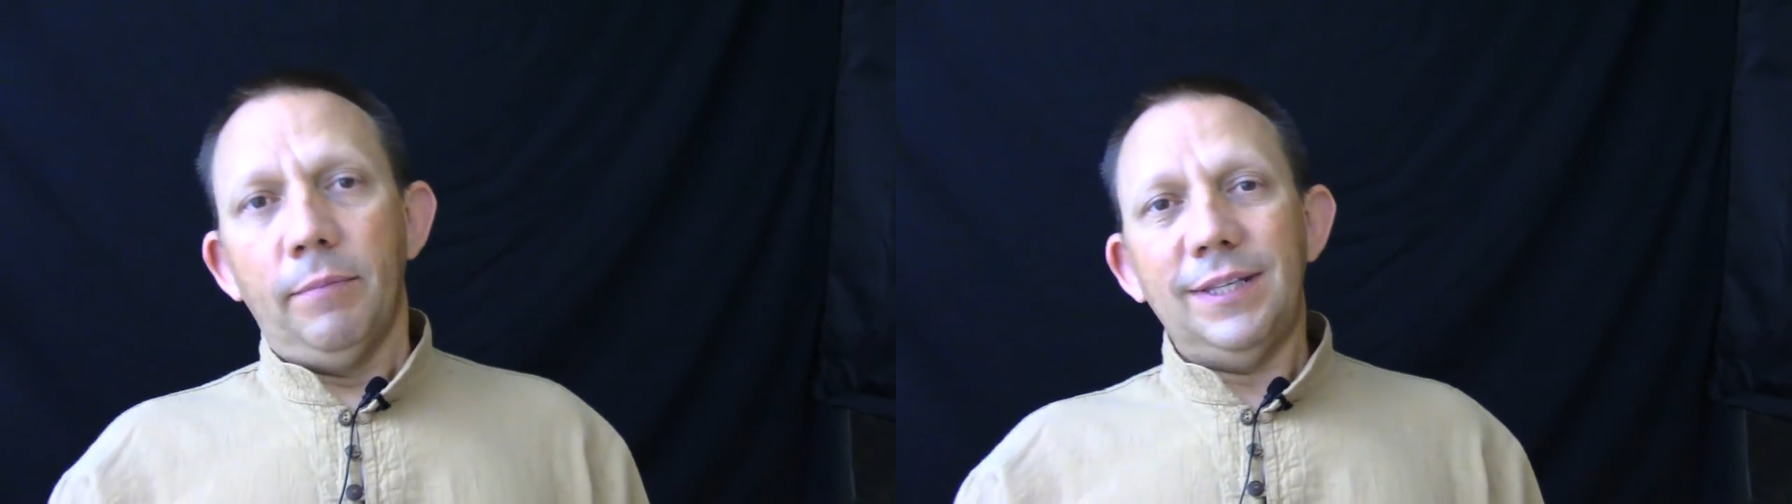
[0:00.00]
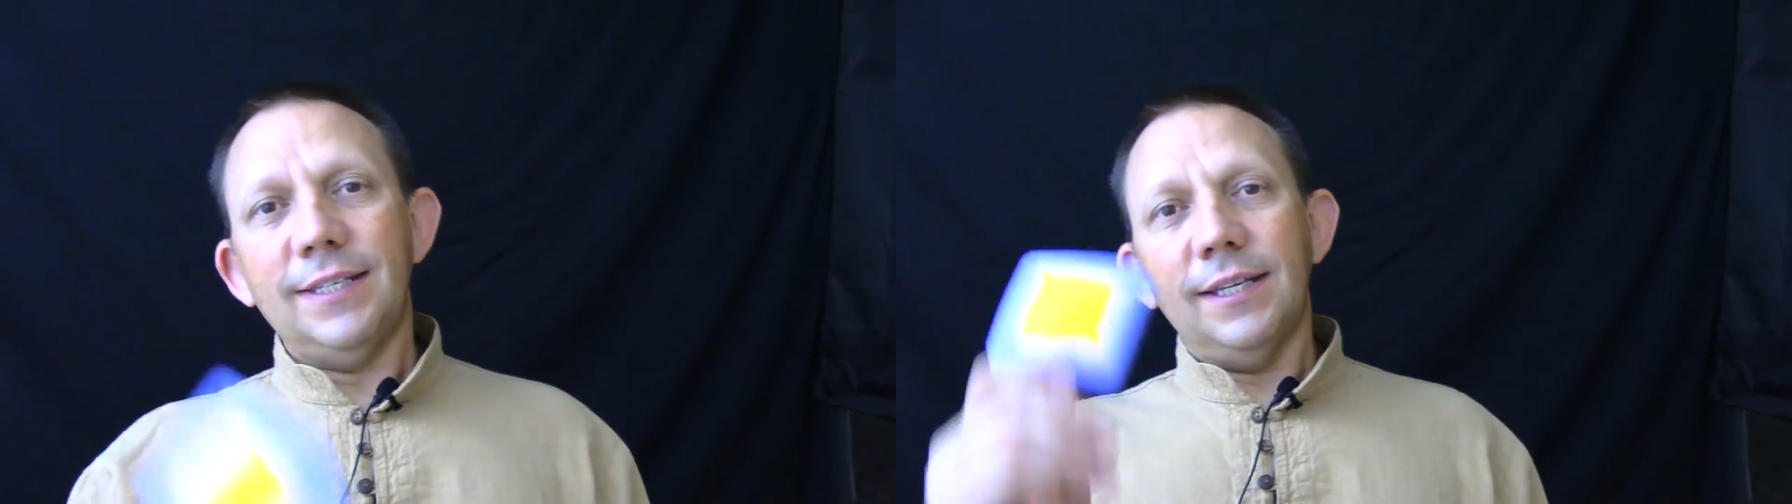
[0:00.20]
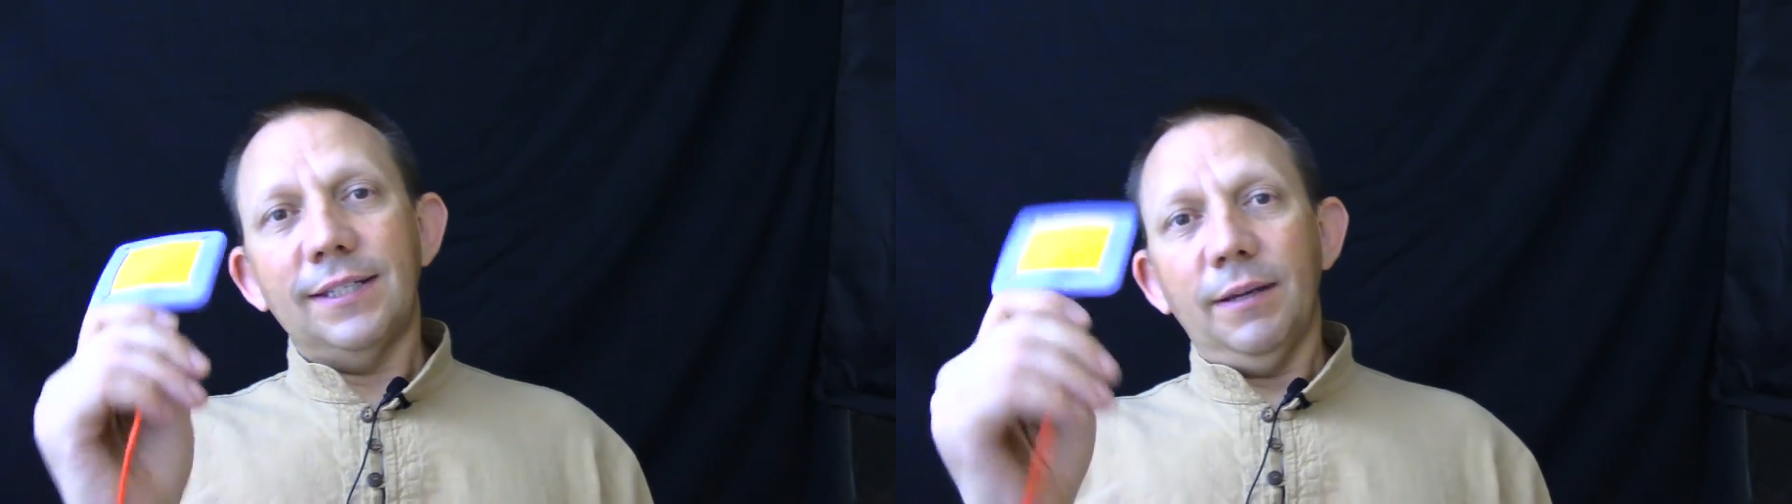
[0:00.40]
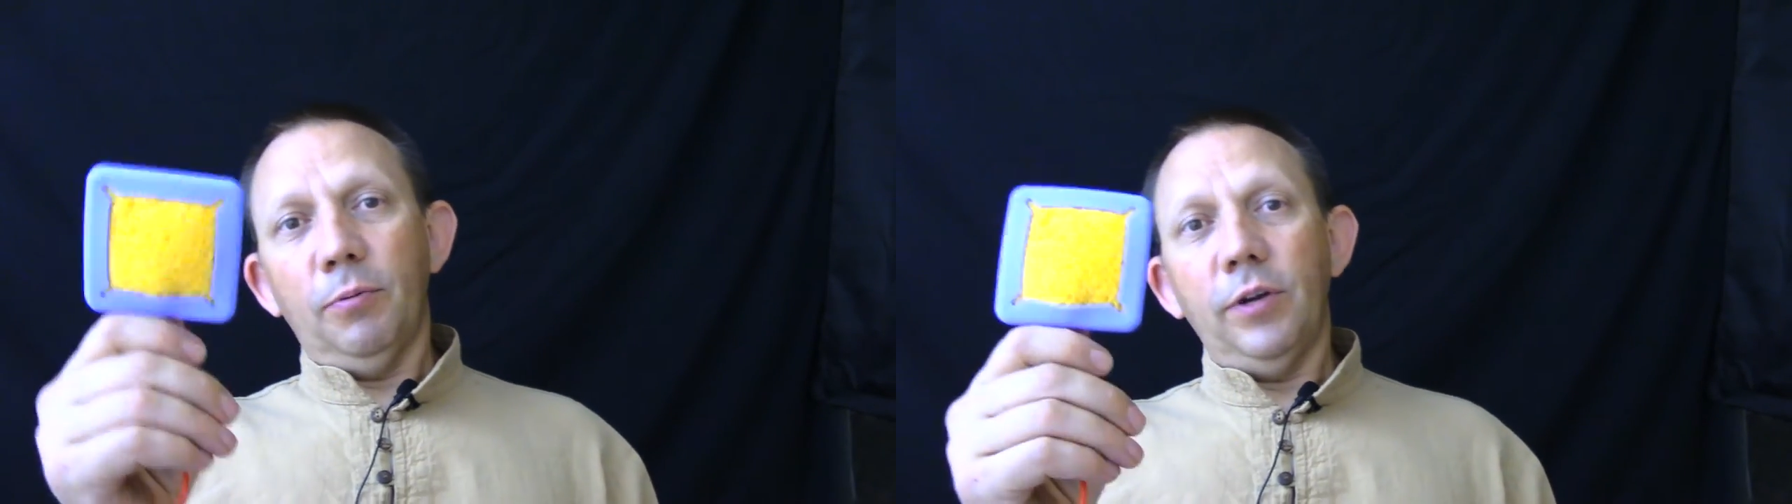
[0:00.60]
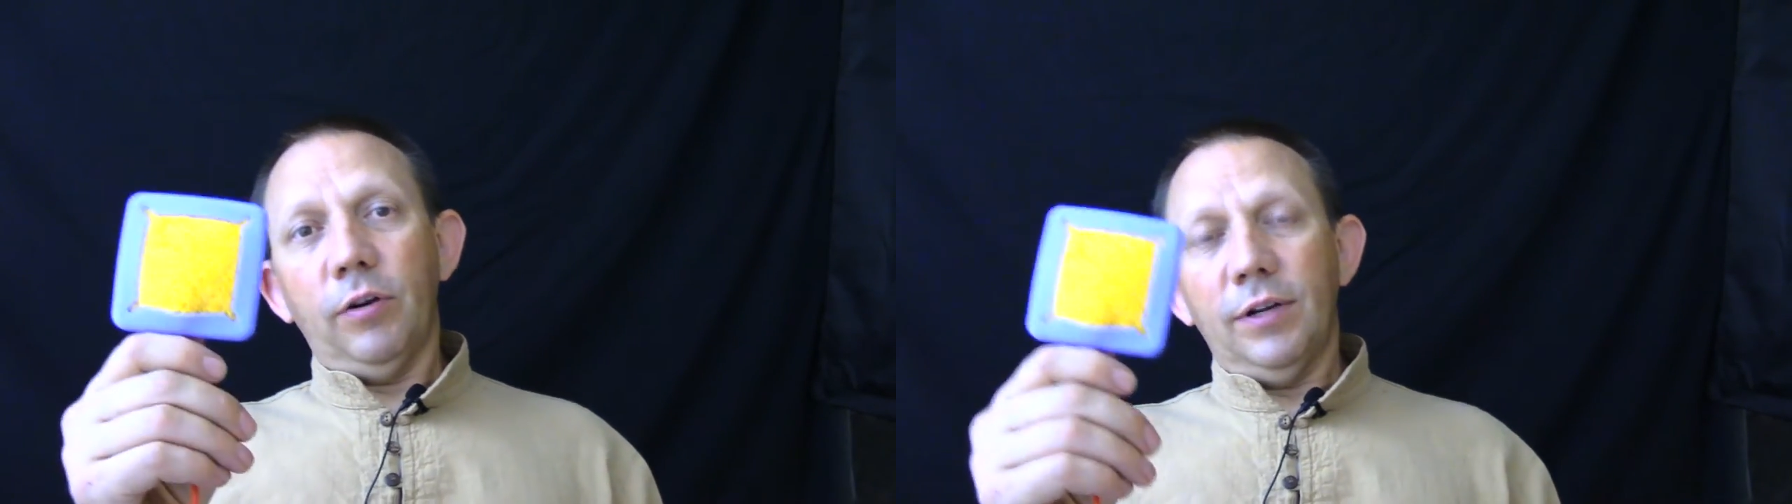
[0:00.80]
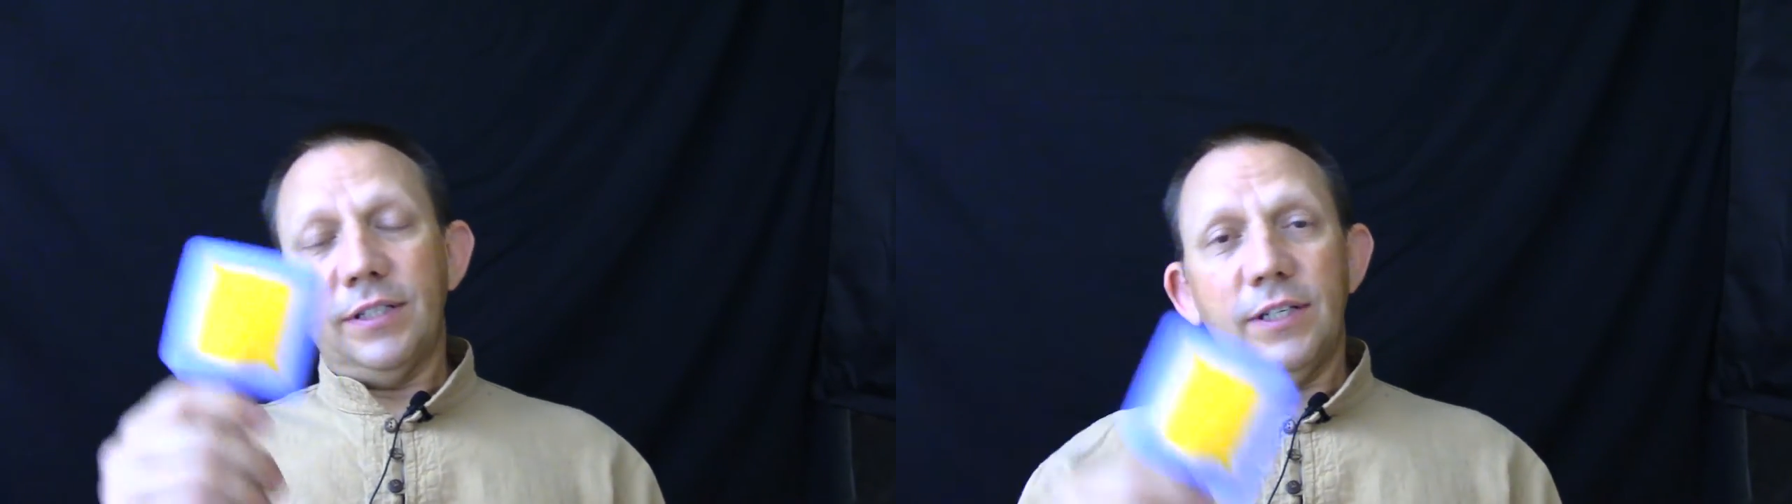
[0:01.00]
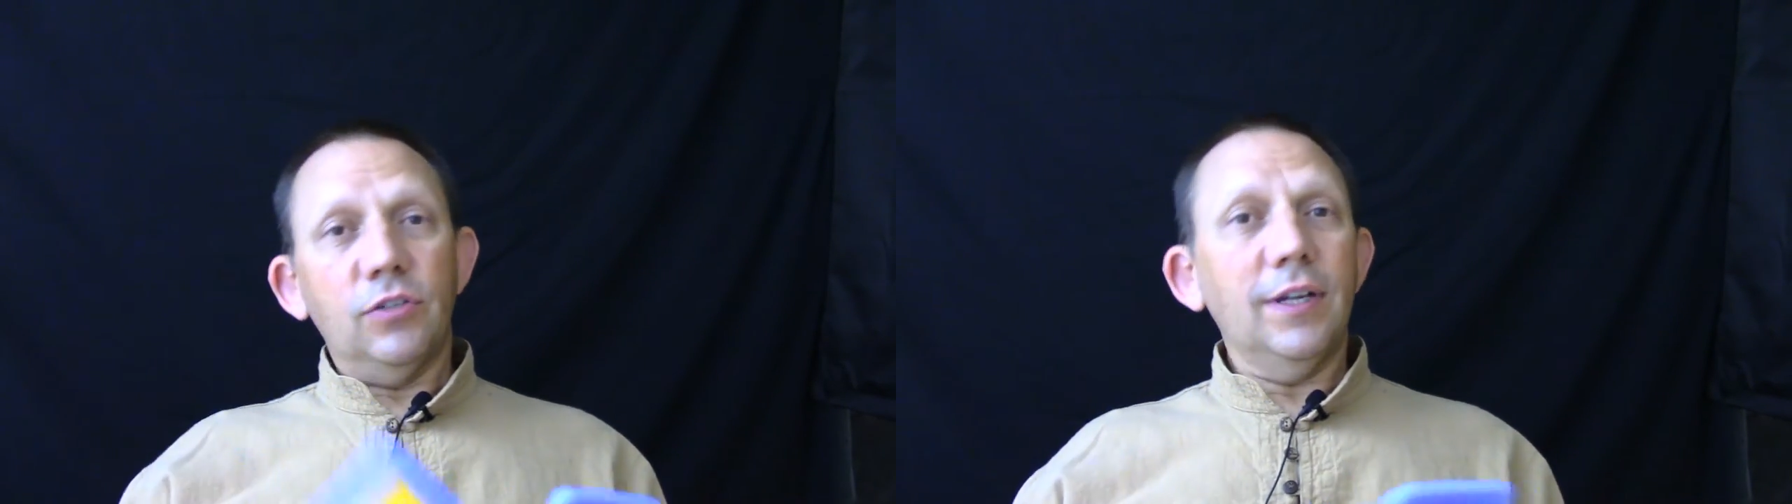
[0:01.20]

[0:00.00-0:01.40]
But these things get pretty crusty,